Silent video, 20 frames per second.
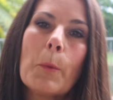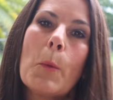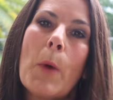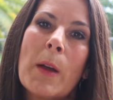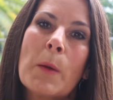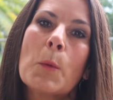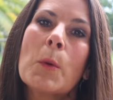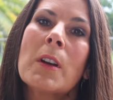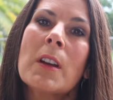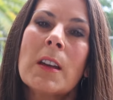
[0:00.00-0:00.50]

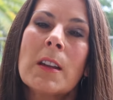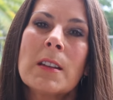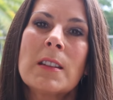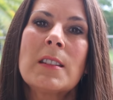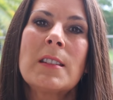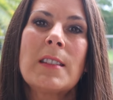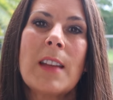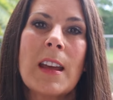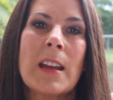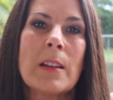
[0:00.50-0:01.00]
when we're in a
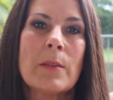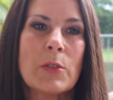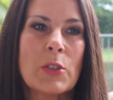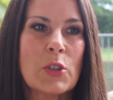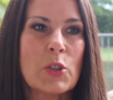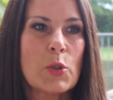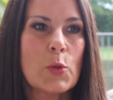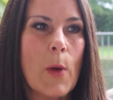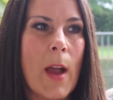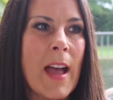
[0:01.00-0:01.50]
state of
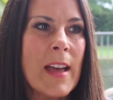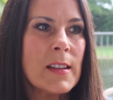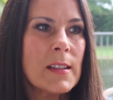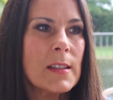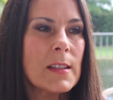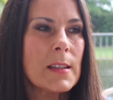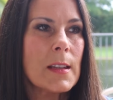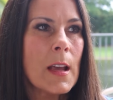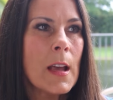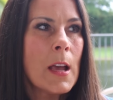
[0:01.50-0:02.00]

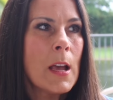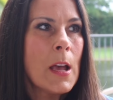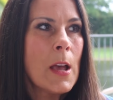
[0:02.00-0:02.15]
stress,